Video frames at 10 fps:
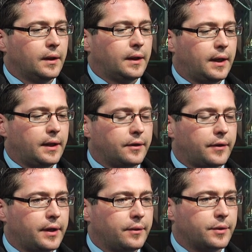Yeah, you're
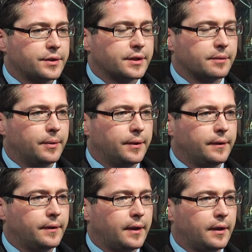right. It was
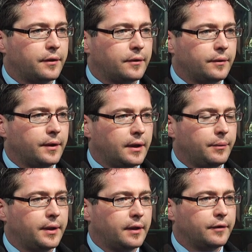disappointing tonight. I thought, yeah,
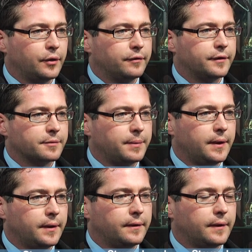we did have a good first
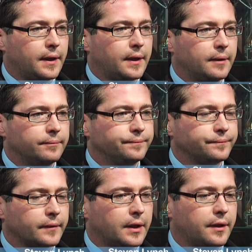period. I
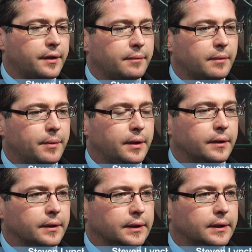think
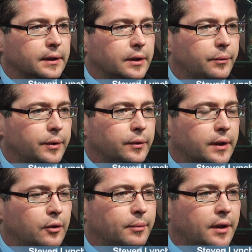maybe we looked
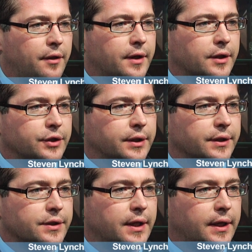a little bit lethargic in
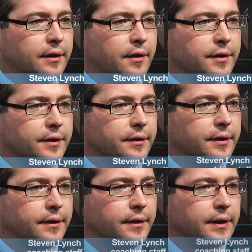the second and third,
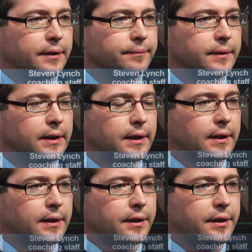and
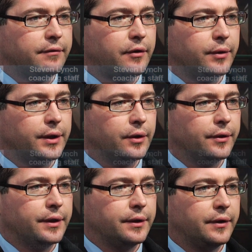never really
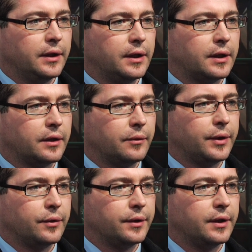got the luck that we
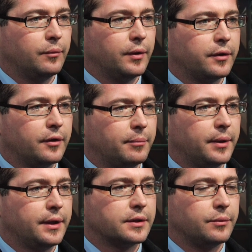could have done with, or the
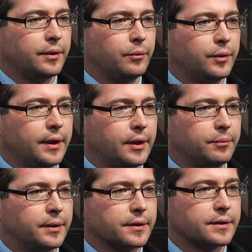breaks that would have
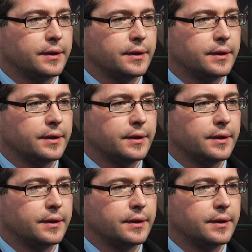helped us.